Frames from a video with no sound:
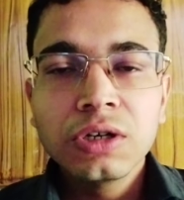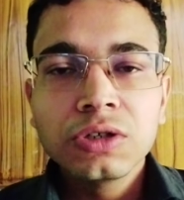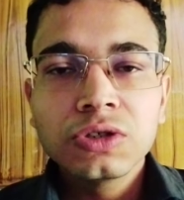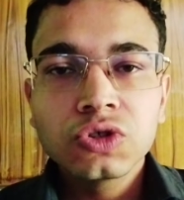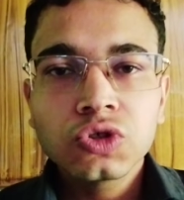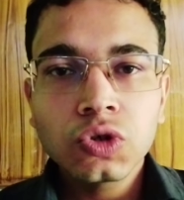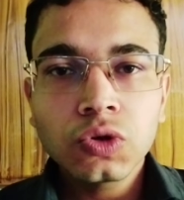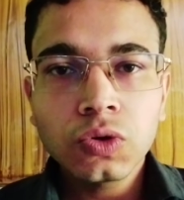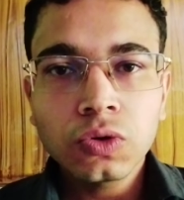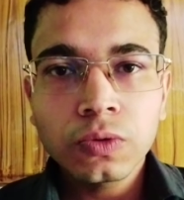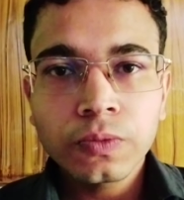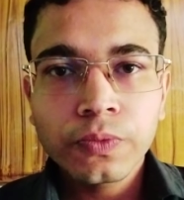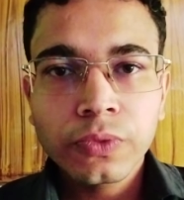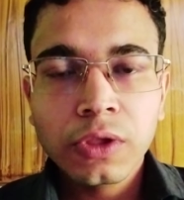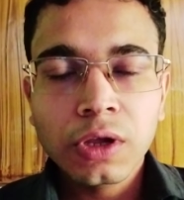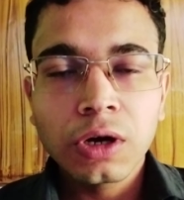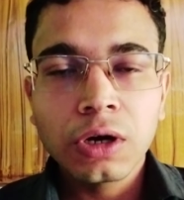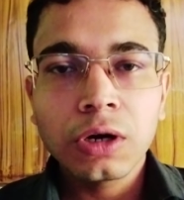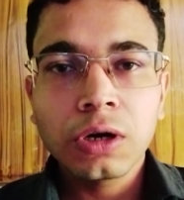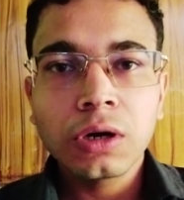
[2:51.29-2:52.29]
So
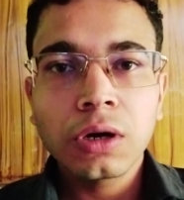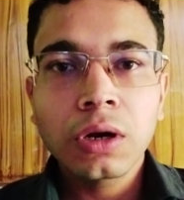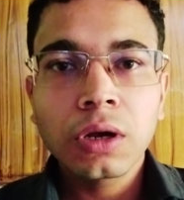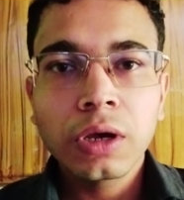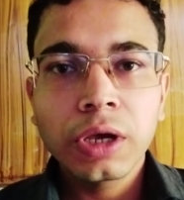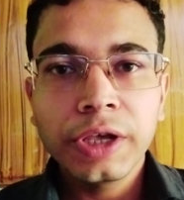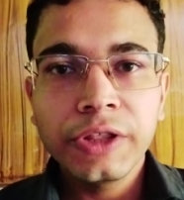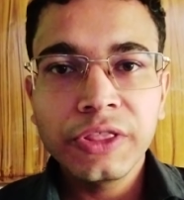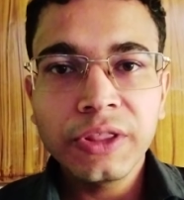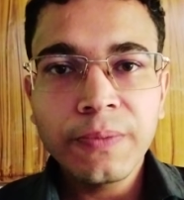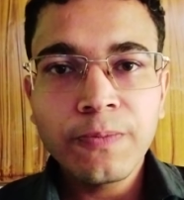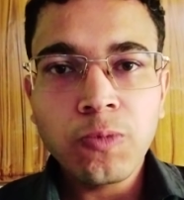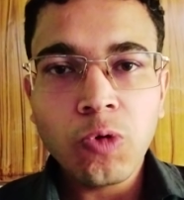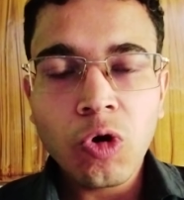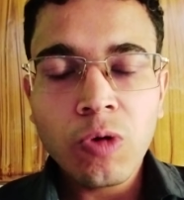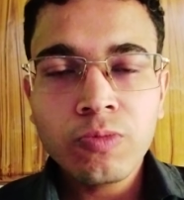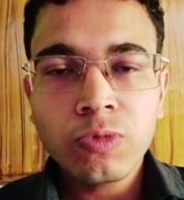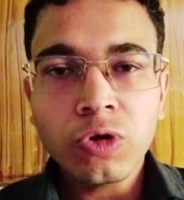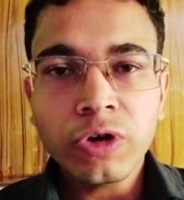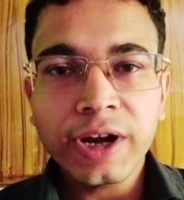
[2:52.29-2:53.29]
in the
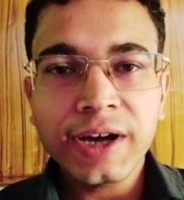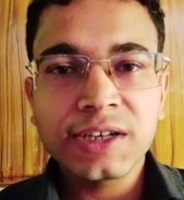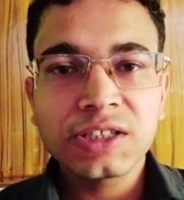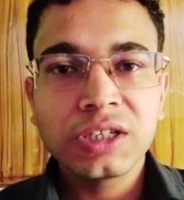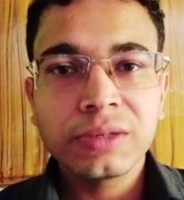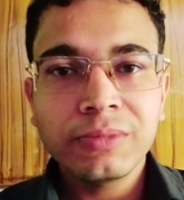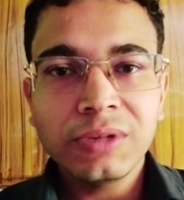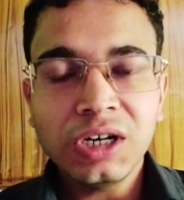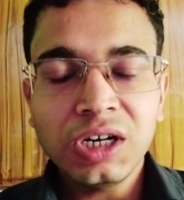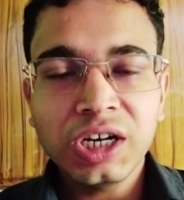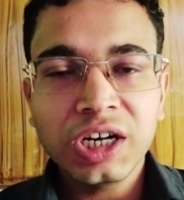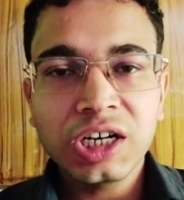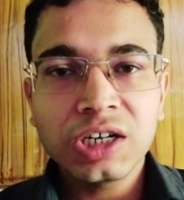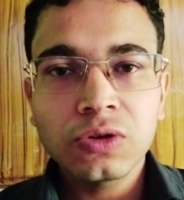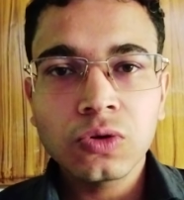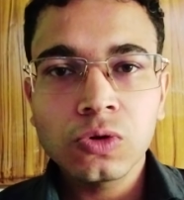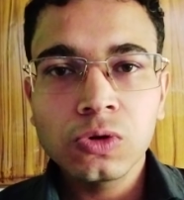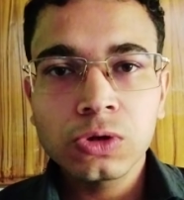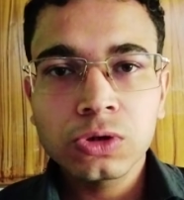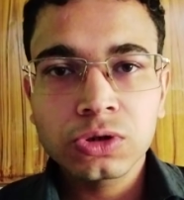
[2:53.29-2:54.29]
pom.xml, that
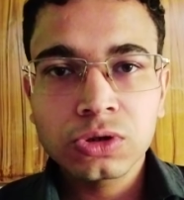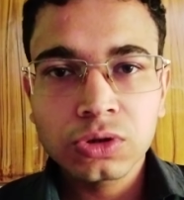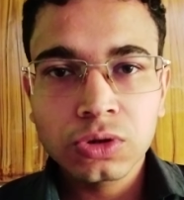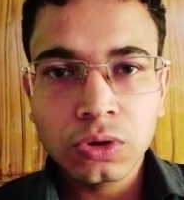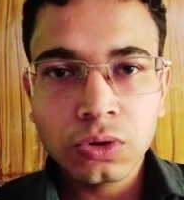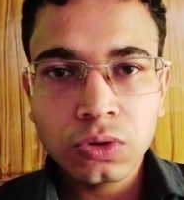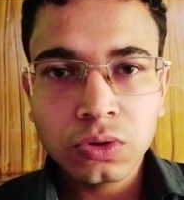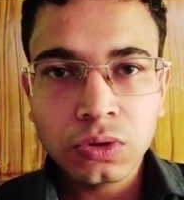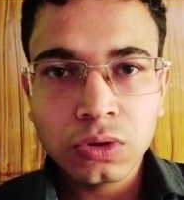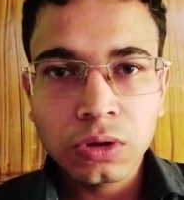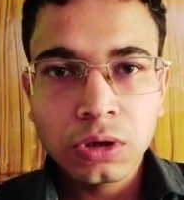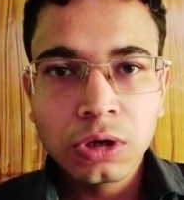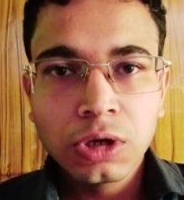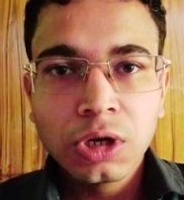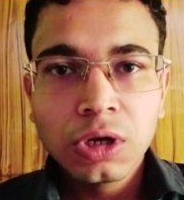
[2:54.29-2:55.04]
also